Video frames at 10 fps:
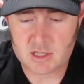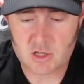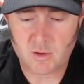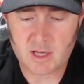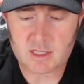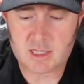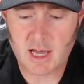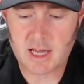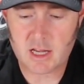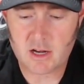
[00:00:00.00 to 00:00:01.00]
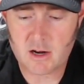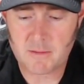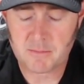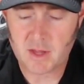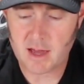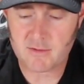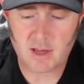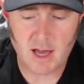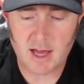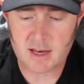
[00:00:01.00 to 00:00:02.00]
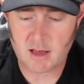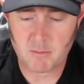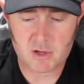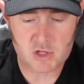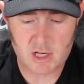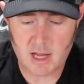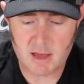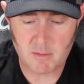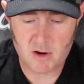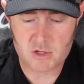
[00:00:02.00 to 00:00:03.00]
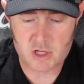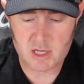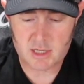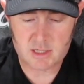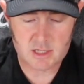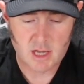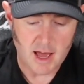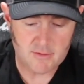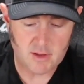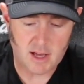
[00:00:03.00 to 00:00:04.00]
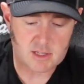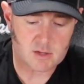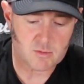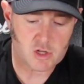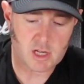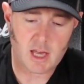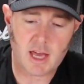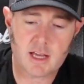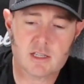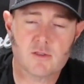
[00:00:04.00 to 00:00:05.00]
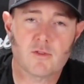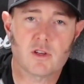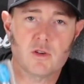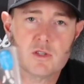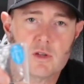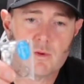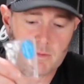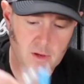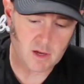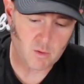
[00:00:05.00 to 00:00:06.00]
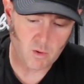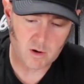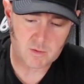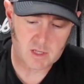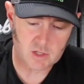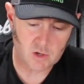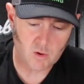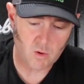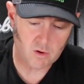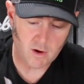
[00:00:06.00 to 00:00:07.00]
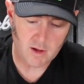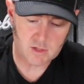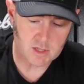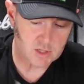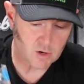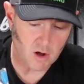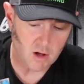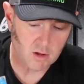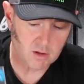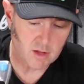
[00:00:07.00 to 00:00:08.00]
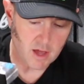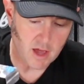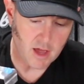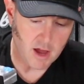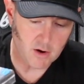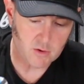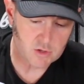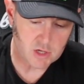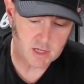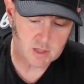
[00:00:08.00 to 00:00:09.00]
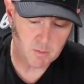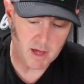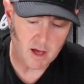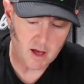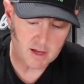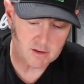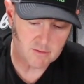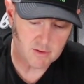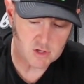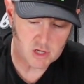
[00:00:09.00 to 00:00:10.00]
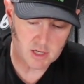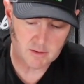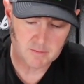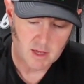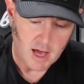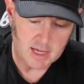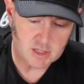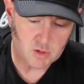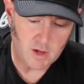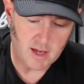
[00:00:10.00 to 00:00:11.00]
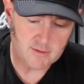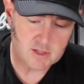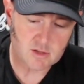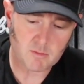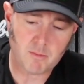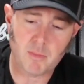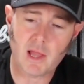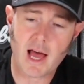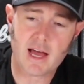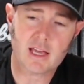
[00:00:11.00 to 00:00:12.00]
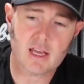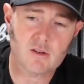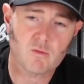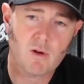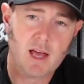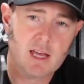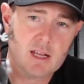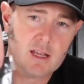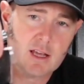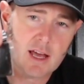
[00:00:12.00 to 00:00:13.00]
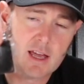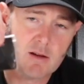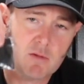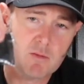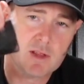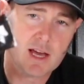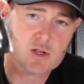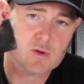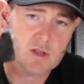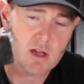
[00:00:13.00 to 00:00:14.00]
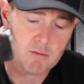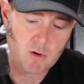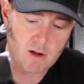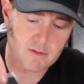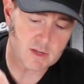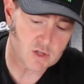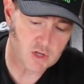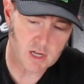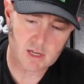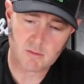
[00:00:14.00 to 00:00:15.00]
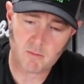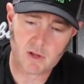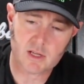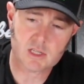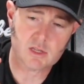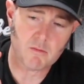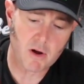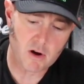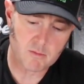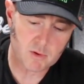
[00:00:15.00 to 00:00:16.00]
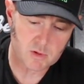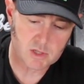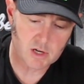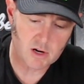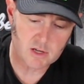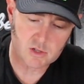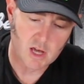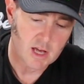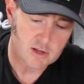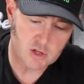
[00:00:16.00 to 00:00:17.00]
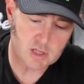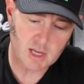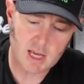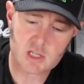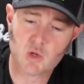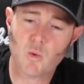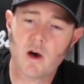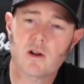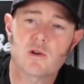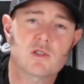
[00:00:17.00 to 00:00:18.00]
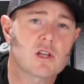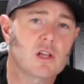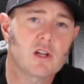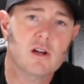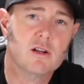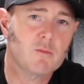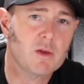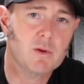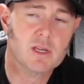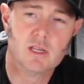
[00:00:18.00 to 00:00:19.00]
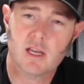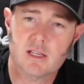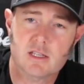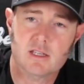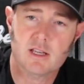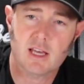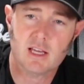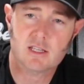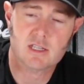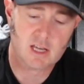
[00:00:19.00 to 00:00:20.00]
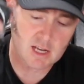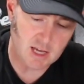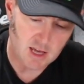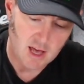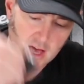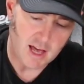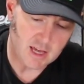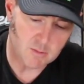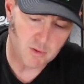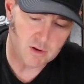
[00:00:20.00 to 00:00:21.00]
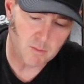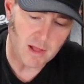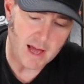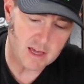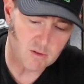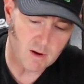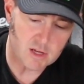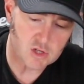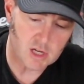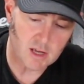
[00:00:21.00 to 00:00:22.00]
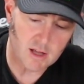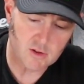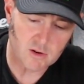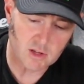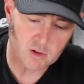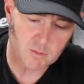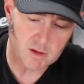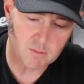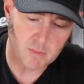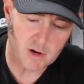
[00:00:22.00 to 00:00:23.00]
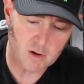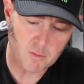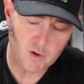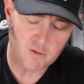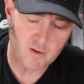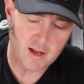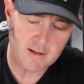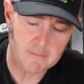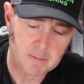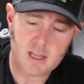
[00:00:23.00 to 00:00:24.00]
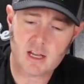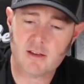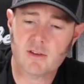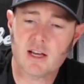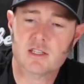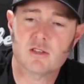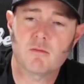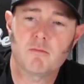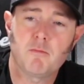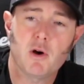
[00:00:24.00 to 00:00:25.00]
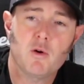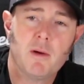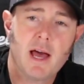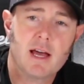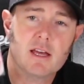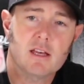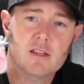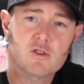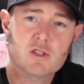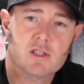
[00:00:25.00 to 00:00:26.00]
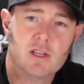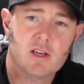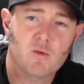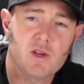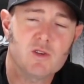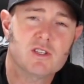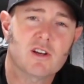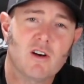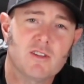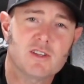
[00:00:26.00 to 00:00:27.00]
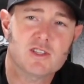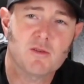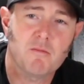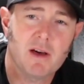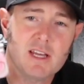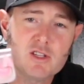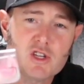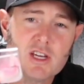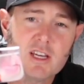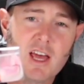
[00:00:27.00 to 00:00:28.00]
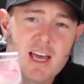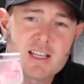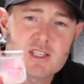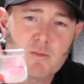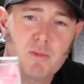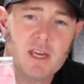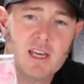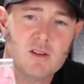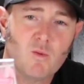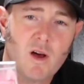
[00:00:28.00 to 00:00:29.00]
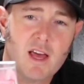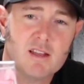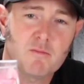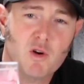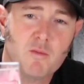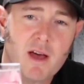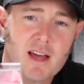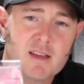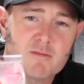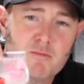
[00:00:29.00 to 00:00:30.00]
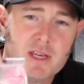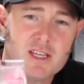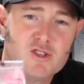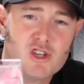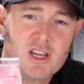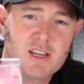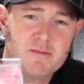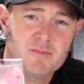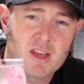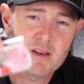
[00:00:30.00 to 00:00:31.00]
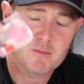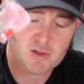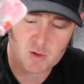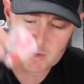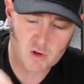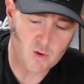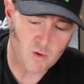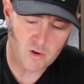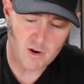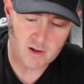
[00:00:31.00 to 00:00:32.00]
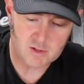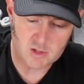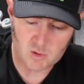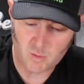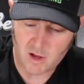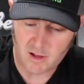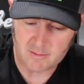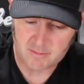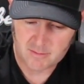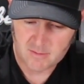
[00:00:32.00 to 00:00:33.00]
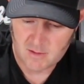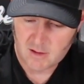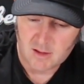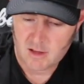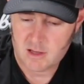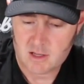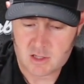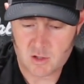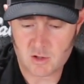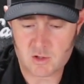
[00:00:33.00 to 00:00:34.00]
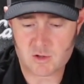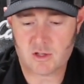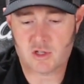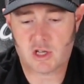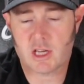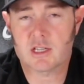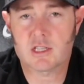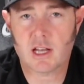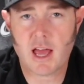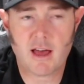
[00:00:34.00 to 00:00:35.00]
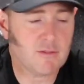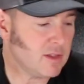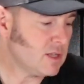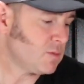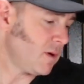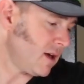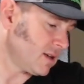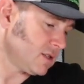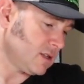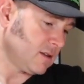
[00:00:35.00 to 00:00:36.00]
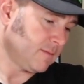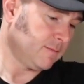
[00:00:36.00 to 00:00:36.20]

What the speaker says: So inside here, I've got a bunch of nightmare jigs. I've got some jig heads for using with pink worms. These are quarter ounce. These are all arrow jigs by Hawken Fishing. I do have some black and red. I can't remember the actual number on this jig, but it's the Marabou series. Just in case the water is clear and maybe it gets sunny, I could put a black and red jig on. They're a little bit bigger profile. And then I've got some Bomac, just the, we used to call this the money jig. It's the pink and white Bomac bead jig, but those are quarter ounce as well. So those are the jigs that I have in this box.